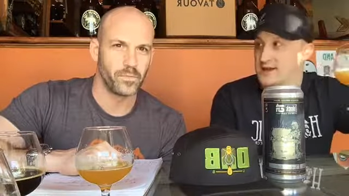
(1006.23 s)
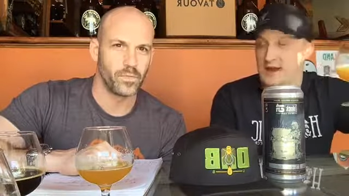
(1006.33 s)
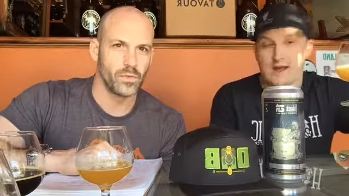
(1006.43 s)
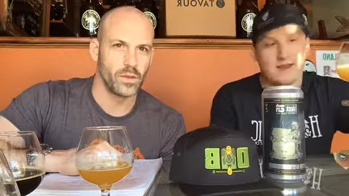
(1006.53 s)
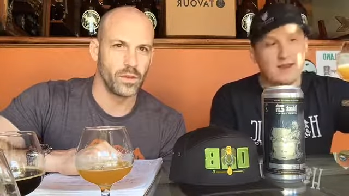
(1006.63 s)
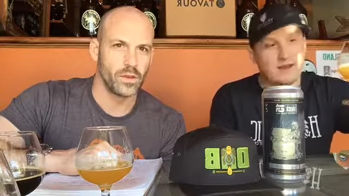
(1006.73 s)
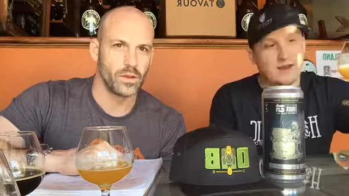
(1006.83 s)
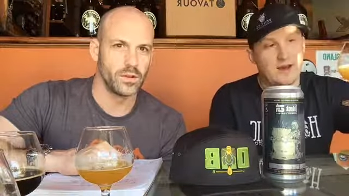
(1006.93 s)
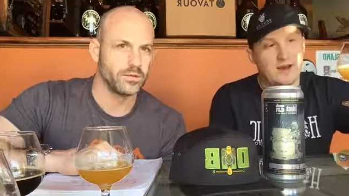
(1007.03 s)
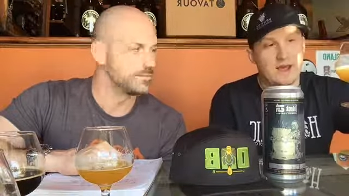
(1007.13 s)
Speaker 1: and I think
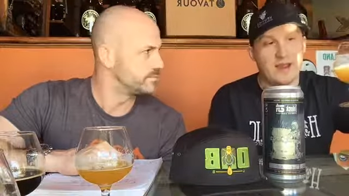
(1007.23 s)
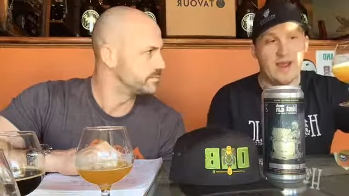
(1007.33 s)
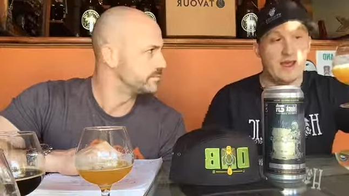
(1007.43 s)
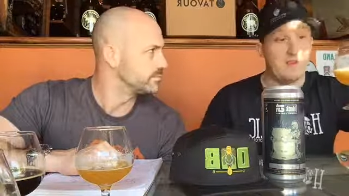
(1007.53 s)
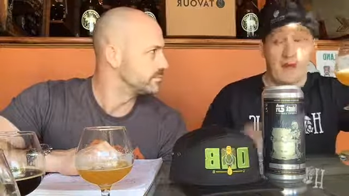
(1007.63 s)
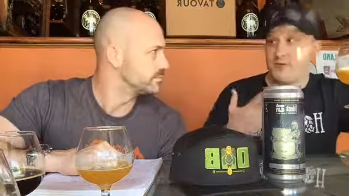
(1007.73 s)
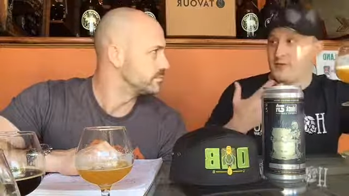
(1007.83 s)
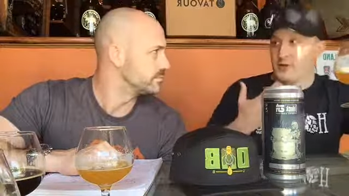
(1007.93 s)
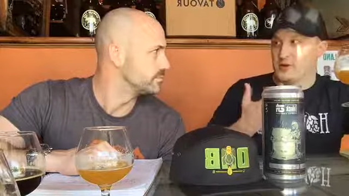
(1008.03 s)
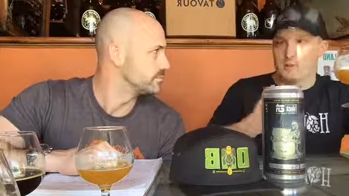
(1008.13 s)
uh, and, and, and a
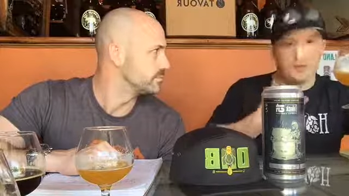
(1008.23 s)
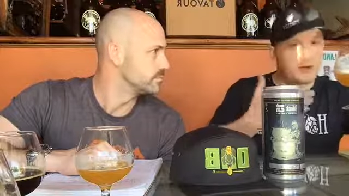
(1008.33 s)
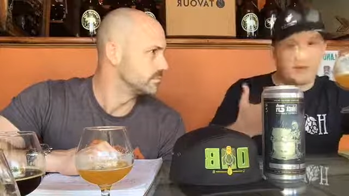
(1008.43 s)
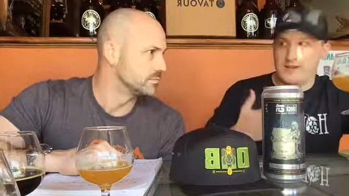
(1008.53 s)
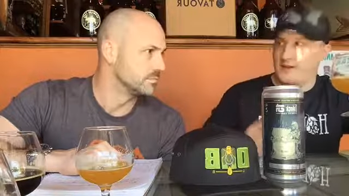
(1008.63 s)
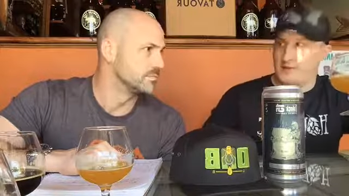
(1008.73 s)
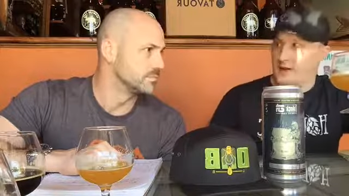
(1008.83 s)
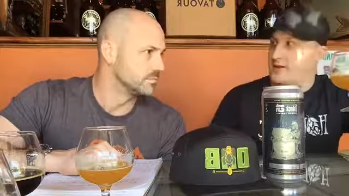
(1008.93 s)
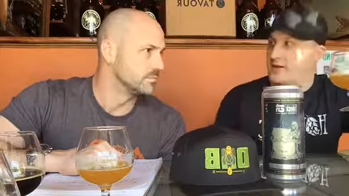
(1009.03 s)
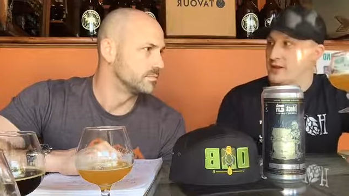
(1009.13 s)
mouthfeel completely
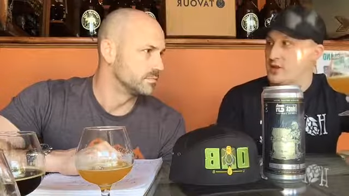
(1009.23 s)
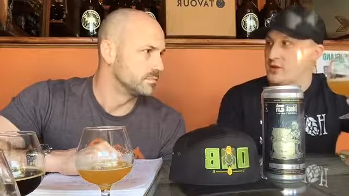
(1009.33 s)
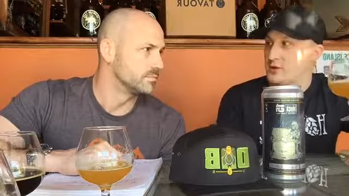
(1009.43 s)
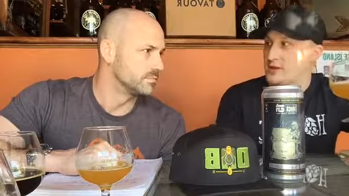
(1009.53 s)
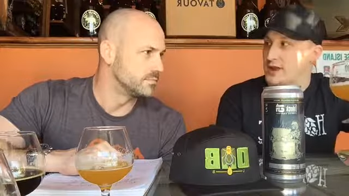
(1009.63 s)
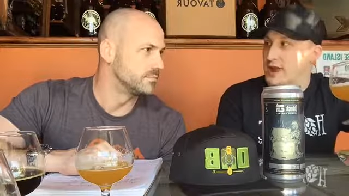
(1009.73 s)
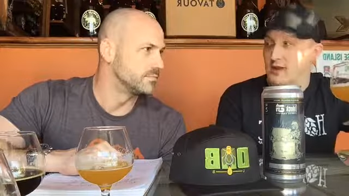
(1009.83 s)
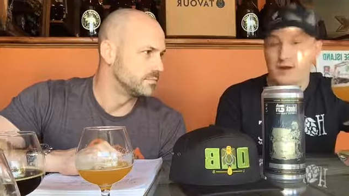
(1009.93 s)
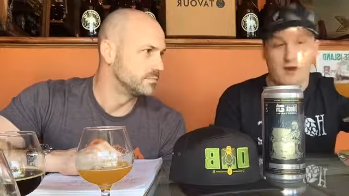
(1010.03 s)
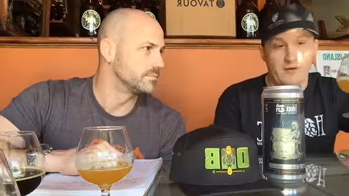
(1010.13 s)
different than you do in like
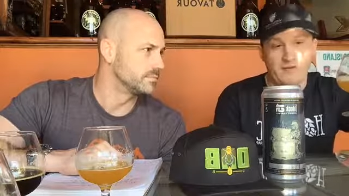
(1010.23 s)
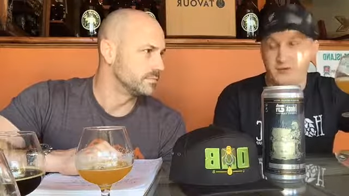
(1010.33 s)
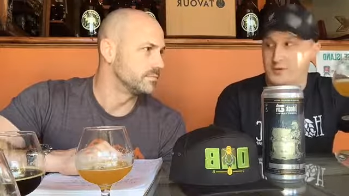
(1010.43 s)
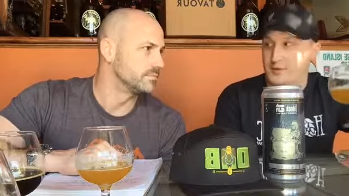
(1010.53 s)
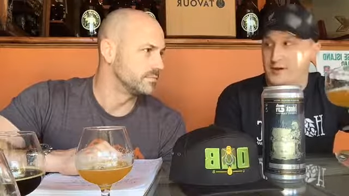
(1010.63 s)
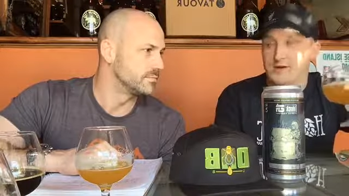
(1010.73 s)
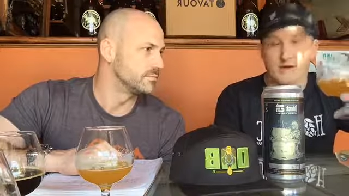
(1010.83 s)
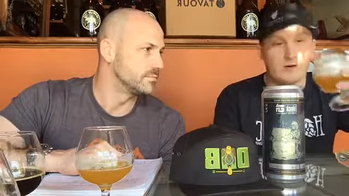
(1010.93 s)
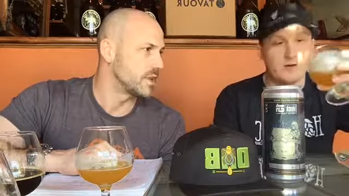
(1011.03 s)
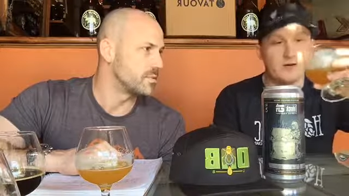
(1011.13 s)
a, a, filtered beer.
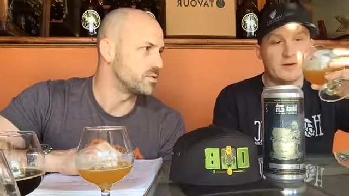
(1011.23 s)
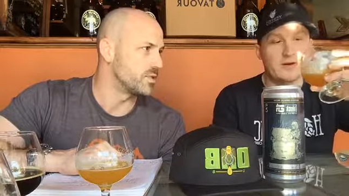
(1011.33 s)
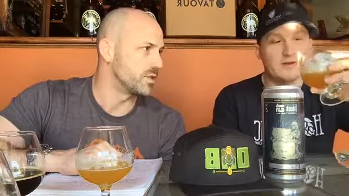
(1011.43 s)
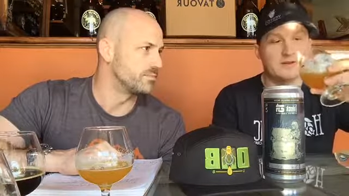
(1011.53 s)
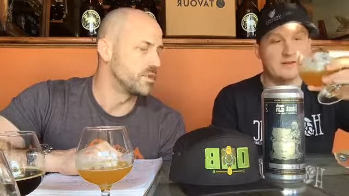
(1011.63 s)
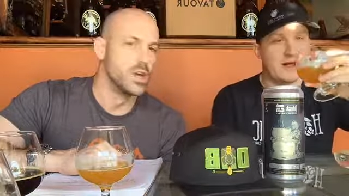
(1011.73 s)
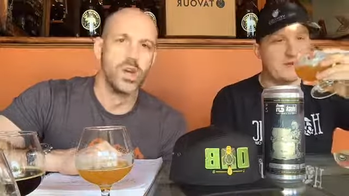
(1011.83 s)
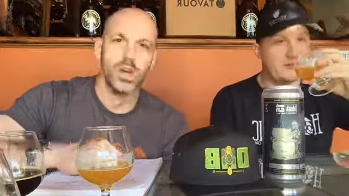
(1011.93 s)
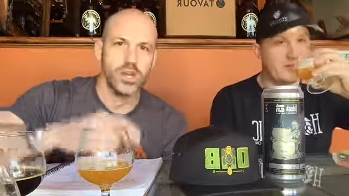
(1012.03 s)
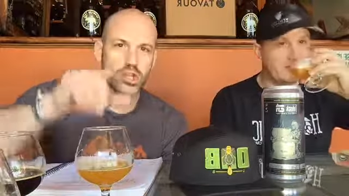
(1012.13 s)
So absolutely
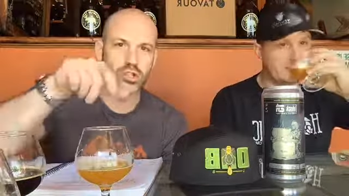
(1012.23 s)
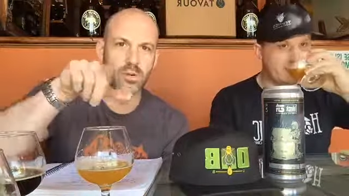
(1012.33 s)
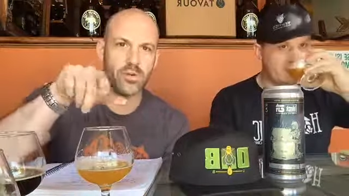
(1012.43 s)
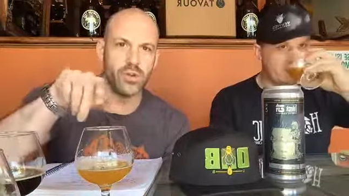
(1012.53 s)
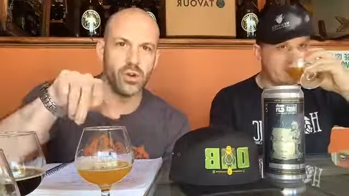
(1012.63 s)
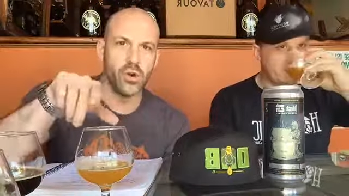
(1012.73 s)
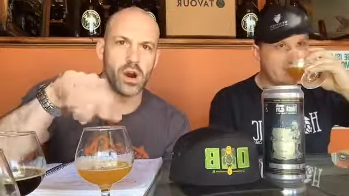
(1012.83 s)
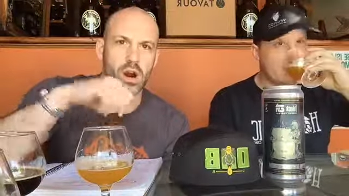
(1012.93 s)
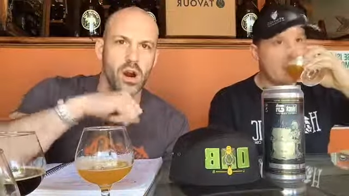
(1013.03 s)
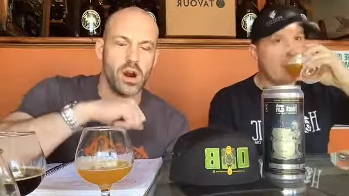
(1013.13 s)
delightful. So
Speaker 2: some of you
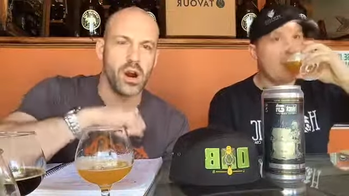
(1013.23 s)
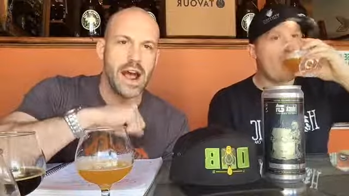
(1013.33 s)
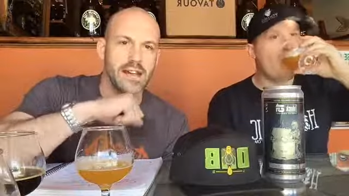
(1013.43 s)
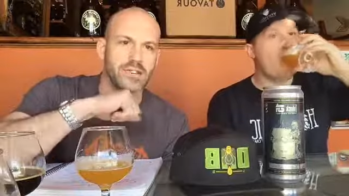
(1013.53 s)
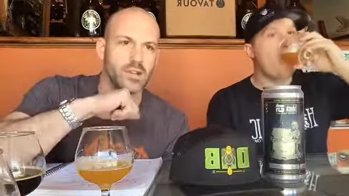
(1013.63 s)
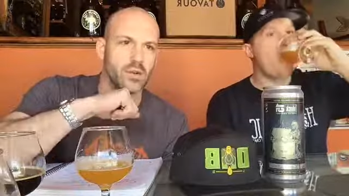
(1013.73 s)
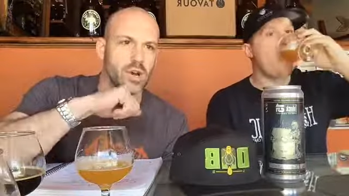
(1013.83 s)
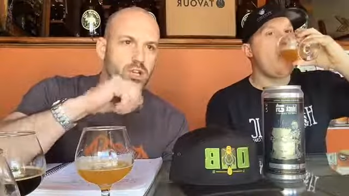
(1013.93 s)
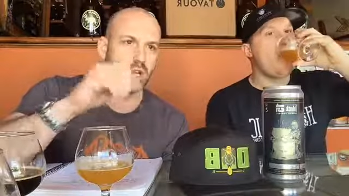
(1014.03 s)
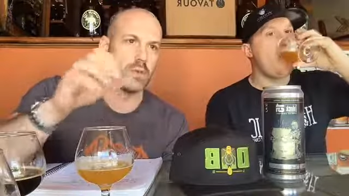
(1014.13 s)
are, are asking the
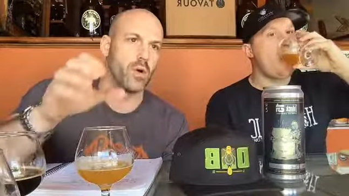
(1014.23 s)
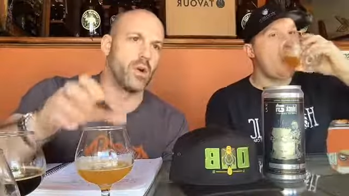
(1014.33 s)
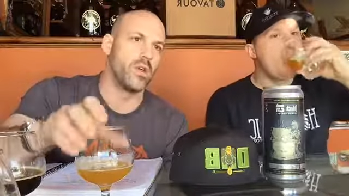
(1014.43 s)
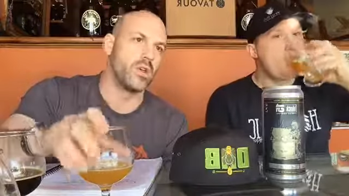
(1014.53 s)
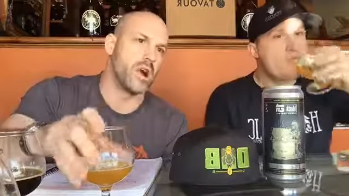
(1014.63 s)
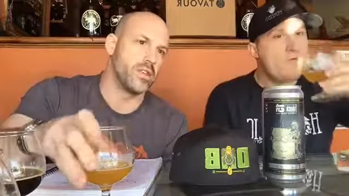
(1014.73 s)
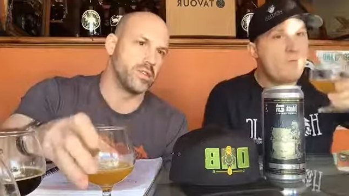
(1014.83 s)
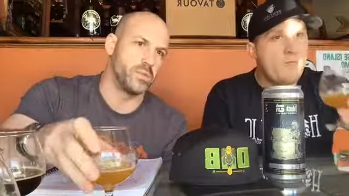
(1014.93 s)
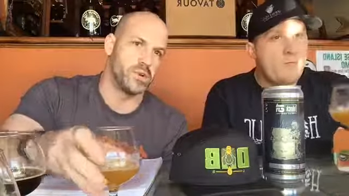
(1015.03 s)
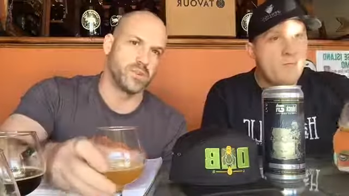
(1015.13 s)
question about whether or not
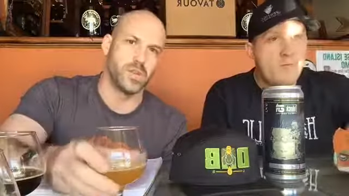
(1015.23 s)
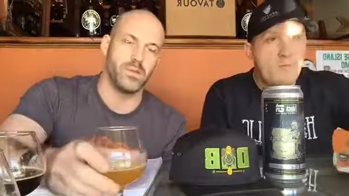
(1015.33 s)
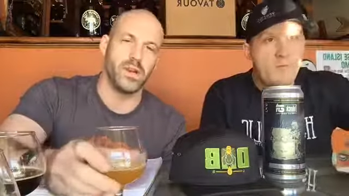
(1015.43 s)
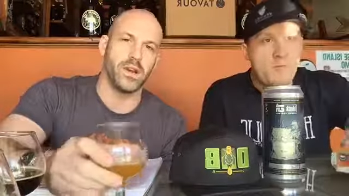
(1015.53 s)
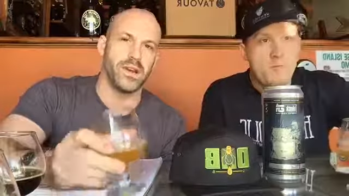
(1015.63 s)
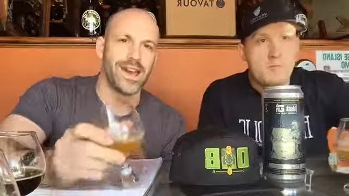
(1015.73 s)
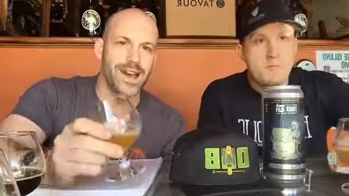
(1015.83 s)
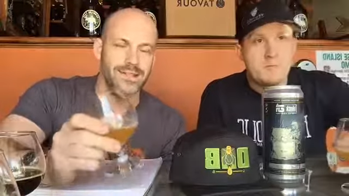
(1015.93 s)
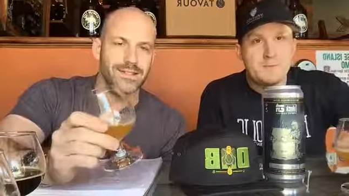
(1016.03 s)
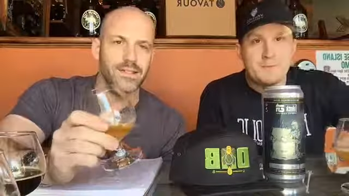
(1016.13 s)
this beer is going to be here.
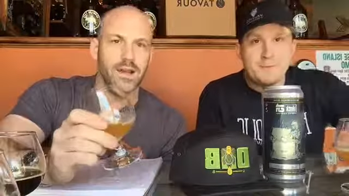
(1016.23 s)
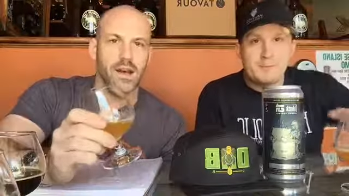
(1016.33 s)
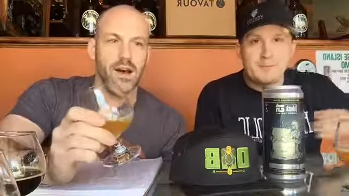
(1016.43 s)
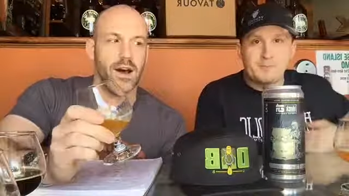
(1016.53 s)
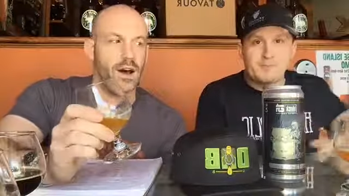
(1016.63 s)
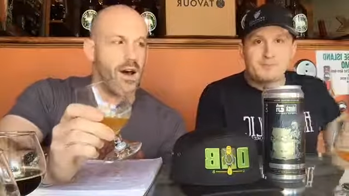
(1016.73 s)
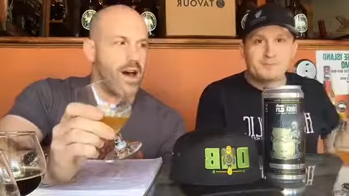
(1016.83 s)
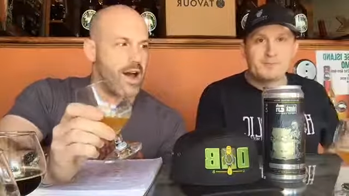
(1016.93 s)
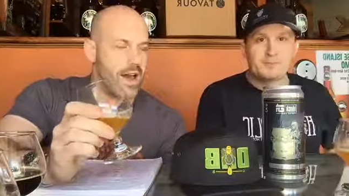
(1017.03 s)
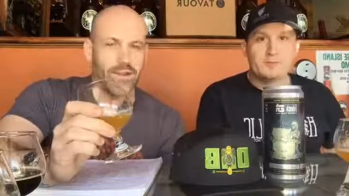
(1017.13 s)
Yes, uh,
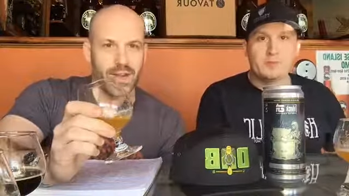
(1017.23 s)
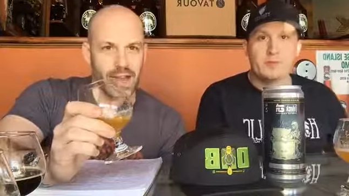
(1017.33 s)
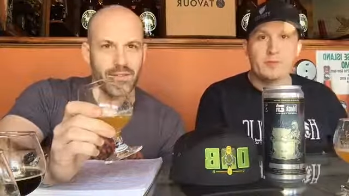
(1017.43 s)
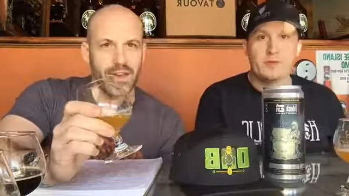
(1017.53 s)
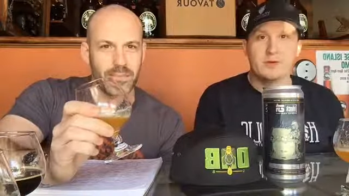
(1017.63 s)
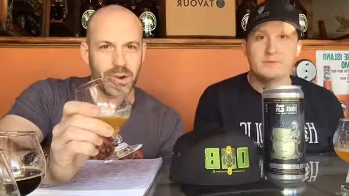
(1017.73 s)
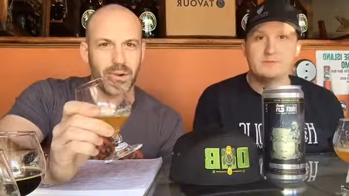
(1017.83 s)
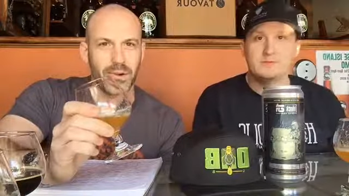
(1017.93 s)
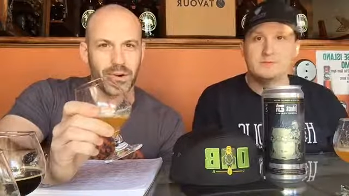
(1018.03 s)
I have a keg of it in my cooler